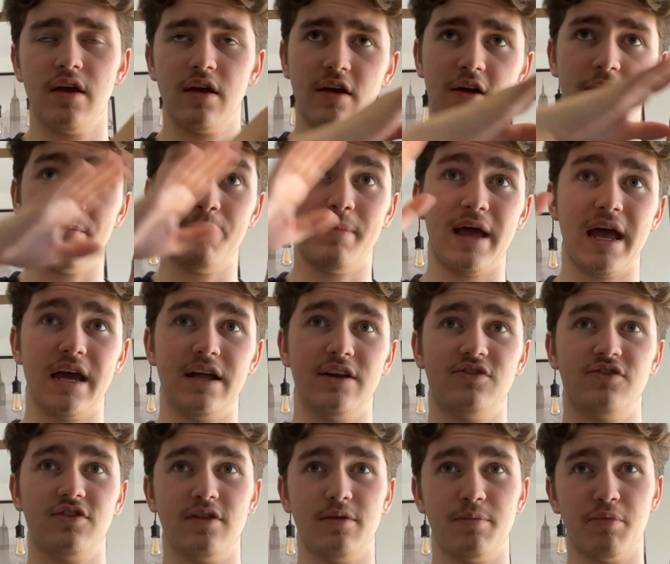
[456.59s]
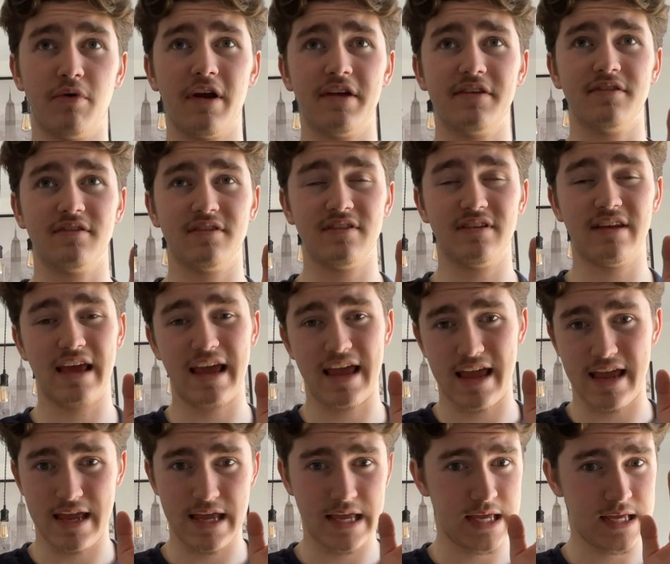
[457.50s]
compared to the present
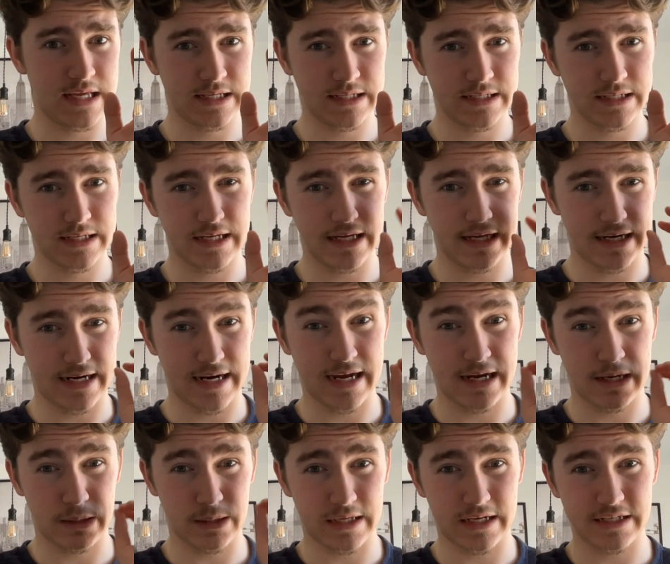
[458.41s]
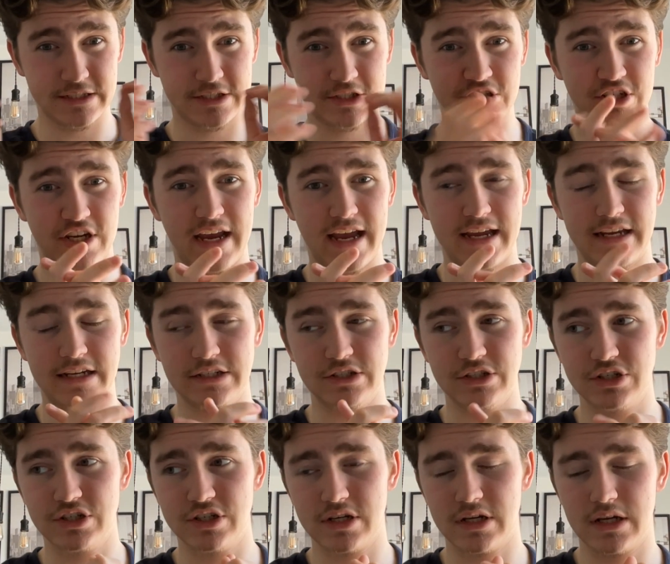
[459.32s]
day, and how that's
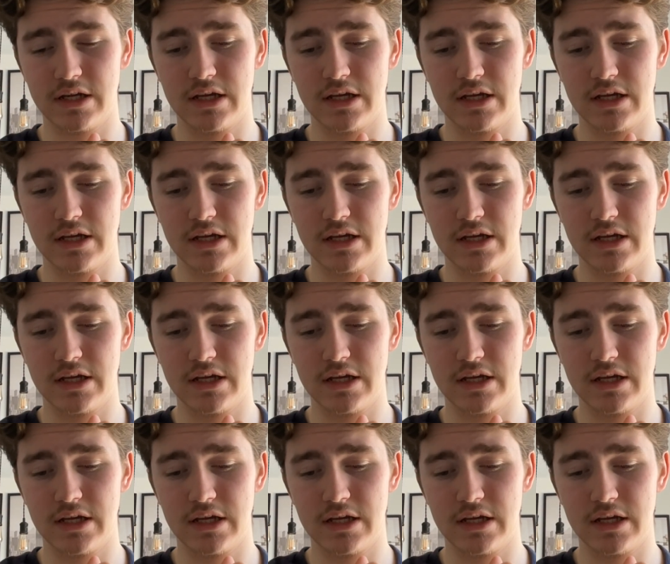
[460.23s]
changed.